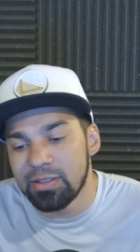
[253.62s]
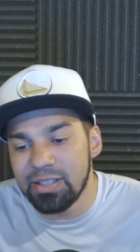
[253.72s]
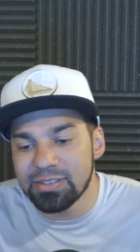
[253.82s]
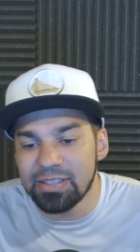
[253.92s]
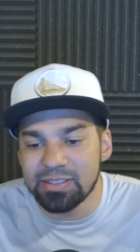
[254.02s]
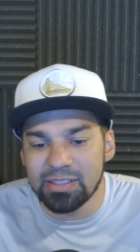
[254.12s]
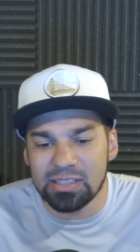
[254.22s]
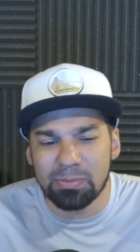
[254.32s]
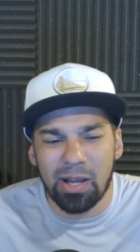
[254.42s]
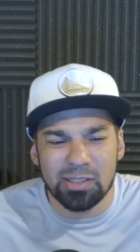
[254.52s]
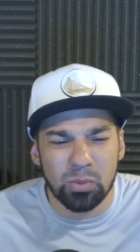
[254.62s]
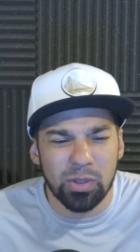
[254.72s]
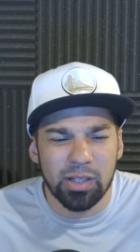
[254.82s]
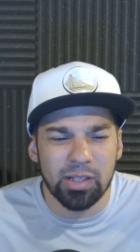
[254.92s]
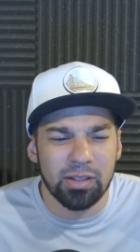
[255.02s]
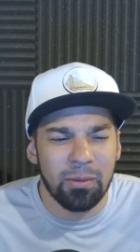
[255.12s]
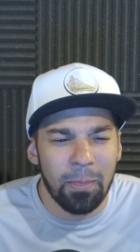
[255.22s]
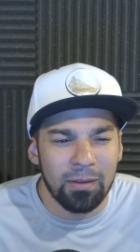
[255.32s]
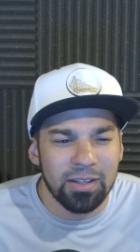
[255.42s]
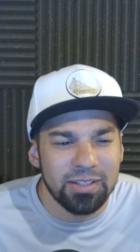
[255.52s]
DC's is in a spot to where
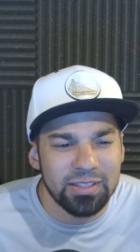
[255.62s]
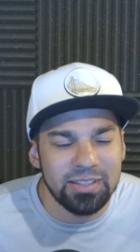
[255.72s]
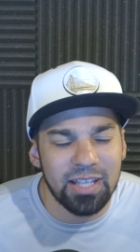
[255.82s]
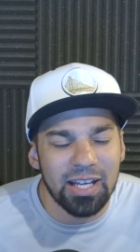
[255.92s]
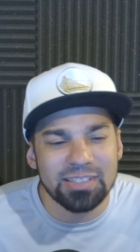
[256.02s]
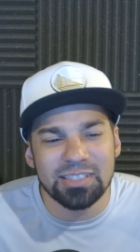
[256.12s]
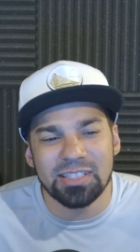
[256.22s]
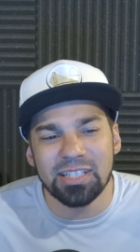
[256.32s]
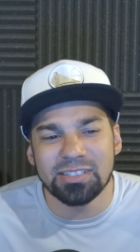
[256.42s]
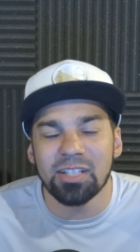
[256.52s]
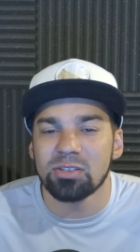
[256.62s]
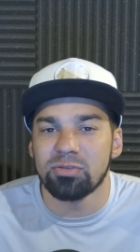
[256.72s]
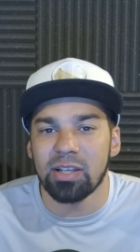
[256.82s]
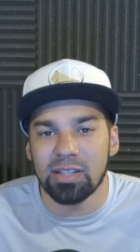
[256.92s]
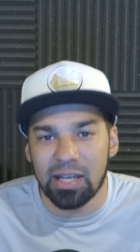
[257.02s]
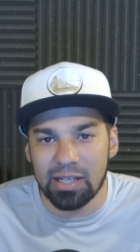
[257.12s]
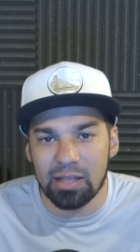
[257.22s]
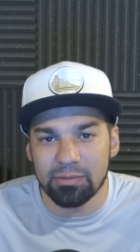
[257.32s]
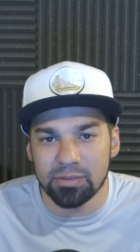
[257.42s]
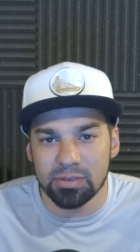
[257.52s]
yes, it, it sells great light
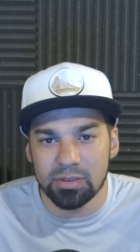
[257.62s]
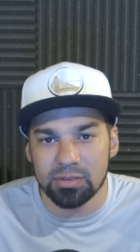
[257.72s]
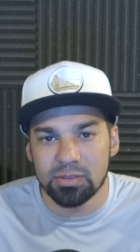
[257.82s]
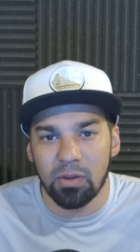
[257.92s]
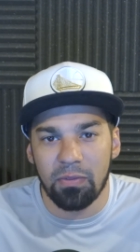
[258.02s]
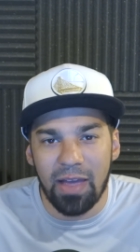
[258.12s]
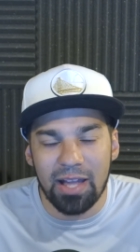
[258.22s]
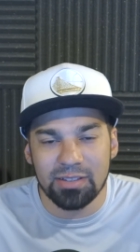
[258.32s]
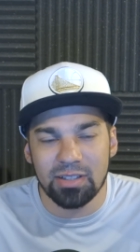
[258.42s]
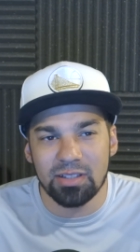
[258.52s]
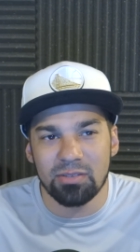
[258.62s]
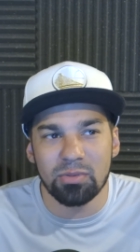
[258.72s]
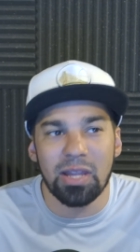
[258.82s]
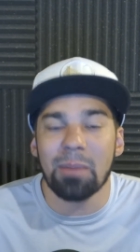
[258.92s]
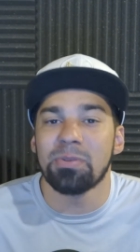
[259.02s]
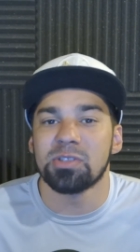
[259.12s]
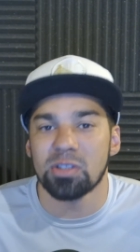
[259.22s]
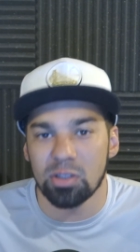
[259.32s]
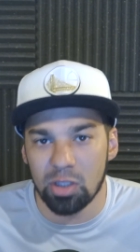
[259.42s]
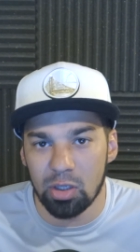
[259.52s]
novels. So that will that push it
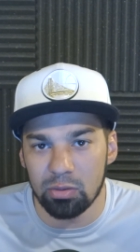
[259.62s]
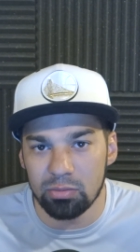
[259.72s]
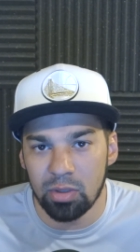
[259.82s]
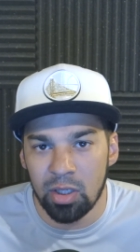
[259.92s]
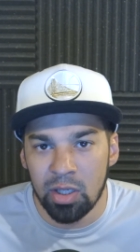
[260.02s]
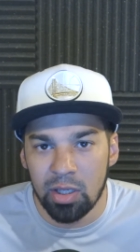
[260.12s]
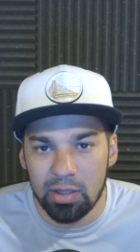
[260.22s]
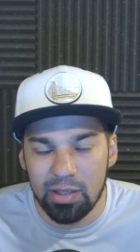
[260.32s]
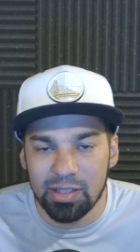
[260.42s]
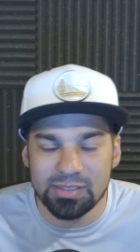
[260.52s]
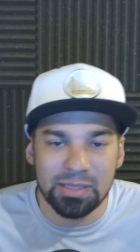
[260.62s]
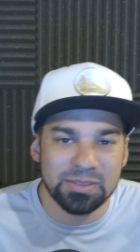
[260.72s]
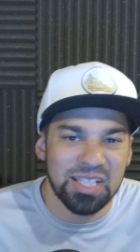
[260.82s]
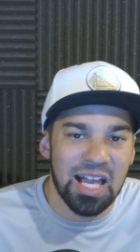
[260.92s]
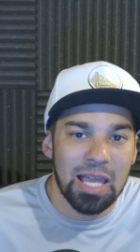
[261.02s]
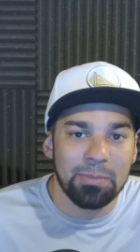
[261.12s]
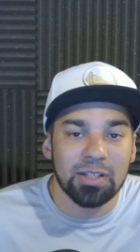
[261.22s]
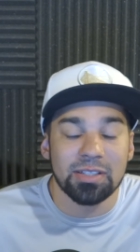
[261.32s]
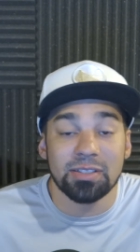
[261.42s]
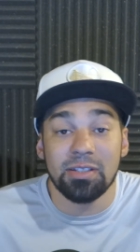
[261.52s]
alone. And then at the same time, you
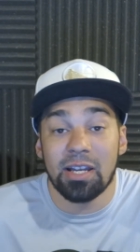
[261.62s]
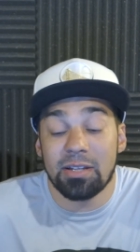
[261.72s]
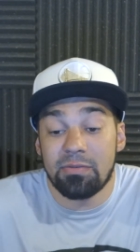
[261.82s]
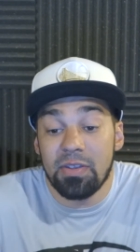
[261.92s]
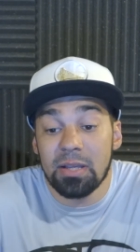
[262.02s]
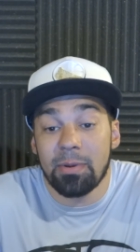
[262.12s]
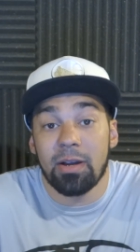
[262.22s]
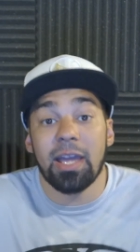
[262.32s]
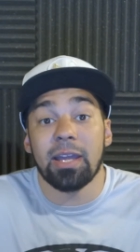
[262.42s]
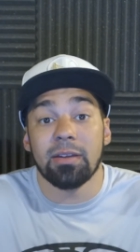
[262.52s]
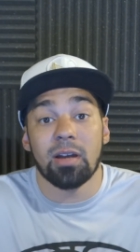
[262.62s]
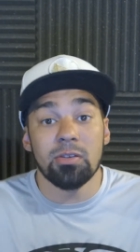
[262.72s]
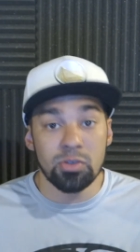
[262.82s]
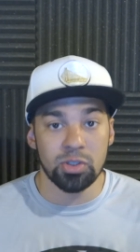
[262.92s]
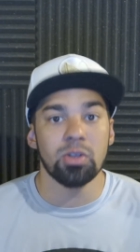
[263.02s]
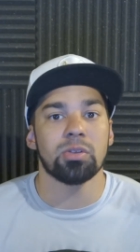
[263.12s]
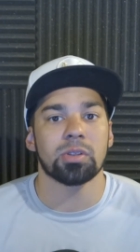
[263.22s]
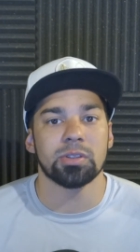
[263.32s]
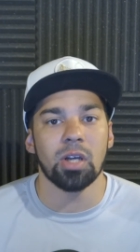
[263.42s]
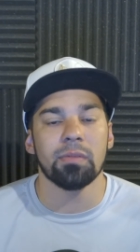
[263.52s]
gotta you gotta think about, hey, a new studio took
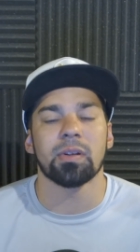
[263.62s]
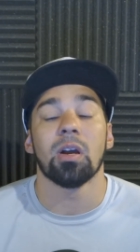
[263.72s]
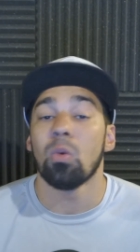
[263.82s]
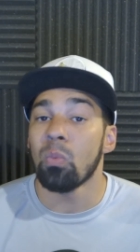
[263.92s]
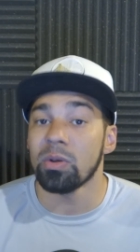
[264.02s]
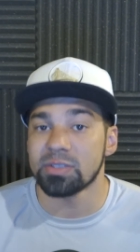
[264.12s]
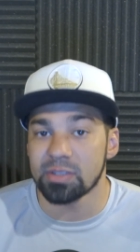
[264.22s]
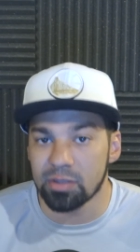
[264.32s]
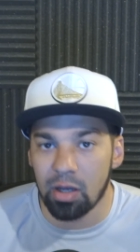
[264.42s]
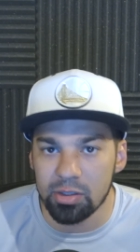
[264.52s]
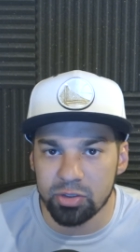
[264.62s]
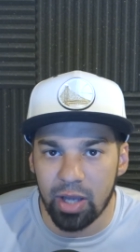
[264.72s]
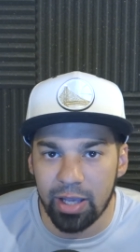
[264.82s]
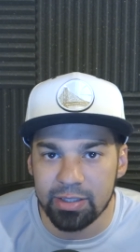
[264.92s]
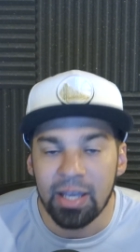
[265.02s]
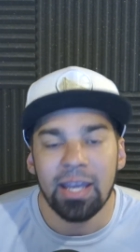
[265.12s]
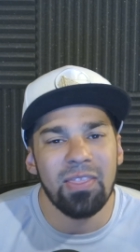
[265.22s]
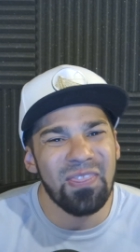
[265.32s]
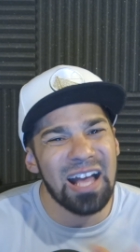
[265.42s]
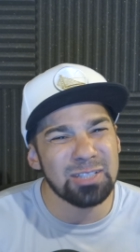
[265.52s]
this over. What's the contract?
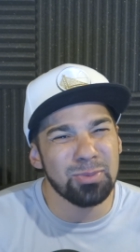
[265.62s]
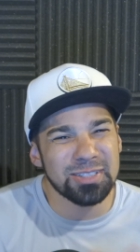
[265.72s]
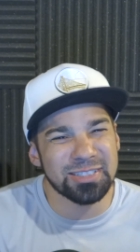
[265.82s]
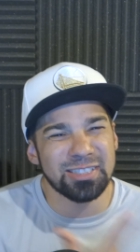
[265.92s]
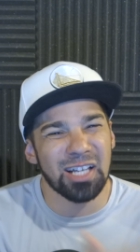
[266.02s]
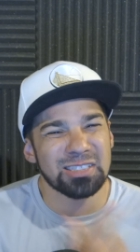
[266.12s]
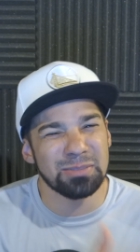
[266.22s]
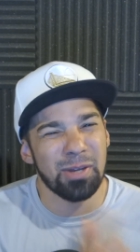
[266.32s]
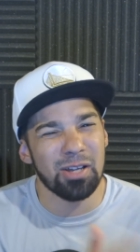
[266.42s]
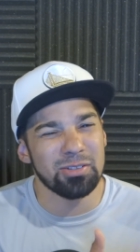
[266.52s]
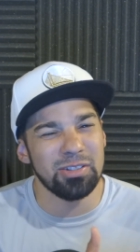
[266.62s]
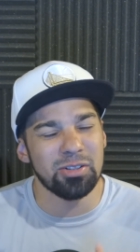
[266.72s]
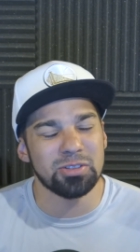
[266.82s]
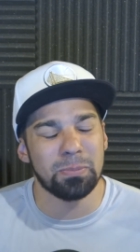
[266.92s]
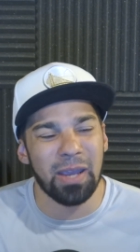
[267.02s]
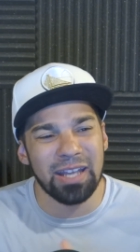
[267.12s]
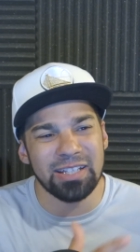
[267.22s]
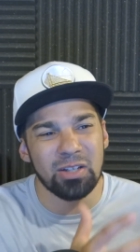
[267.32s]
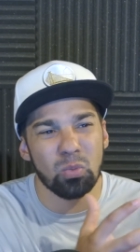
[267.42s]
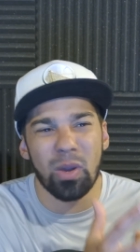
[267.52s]
And that's what sucks about you know Japan
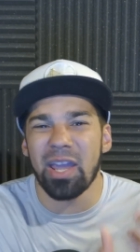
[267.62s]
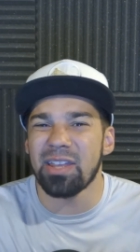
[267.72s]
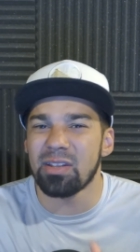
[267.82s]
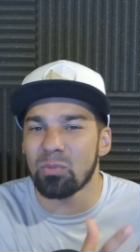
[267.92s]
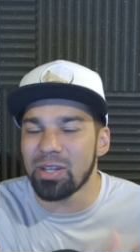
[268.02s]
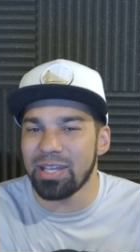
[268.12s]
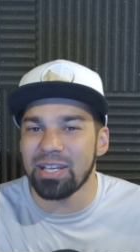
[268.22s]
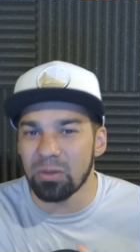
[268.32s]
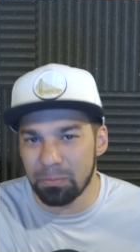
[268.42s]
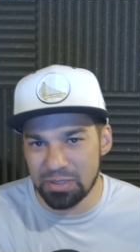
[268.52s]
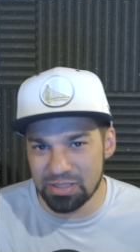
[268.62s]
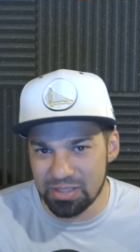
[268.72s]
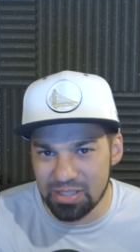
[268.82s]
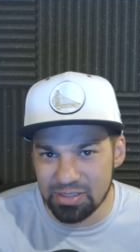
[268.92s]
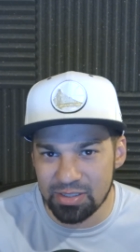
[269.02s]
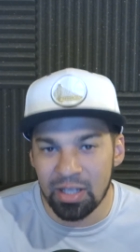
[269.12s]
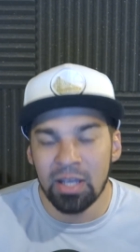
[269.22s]
in a way and the way they handle business.